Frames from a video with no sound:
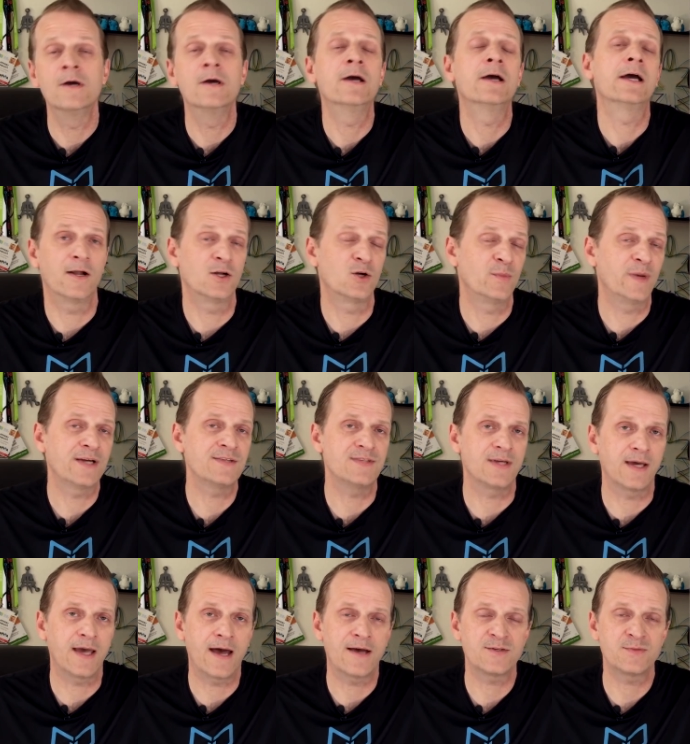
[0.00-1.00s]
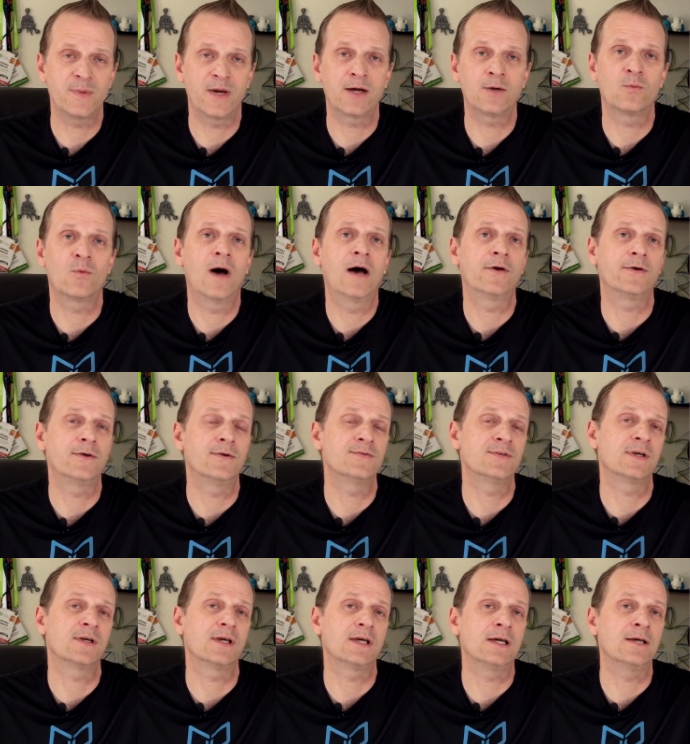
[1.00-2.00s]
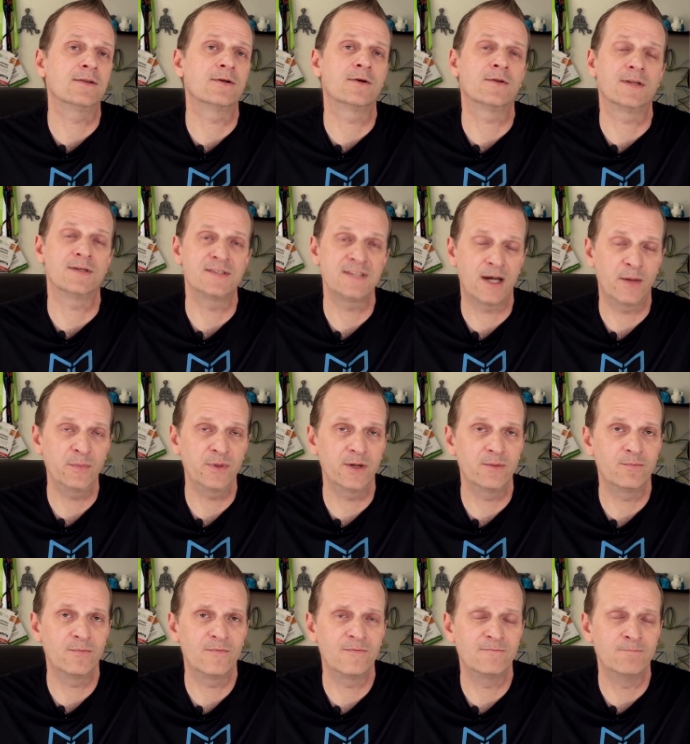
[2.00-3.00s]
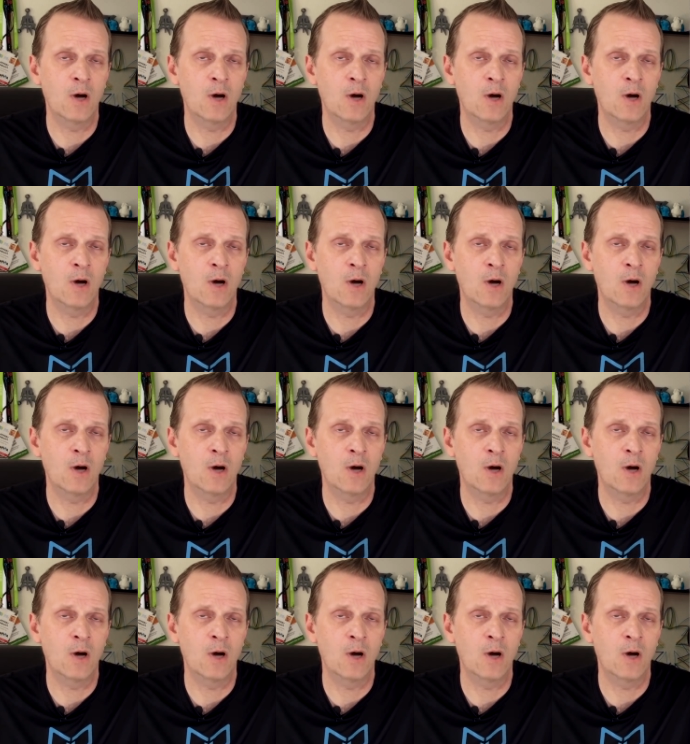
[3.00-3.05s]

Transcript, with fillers: The color mixing aspect while using either the template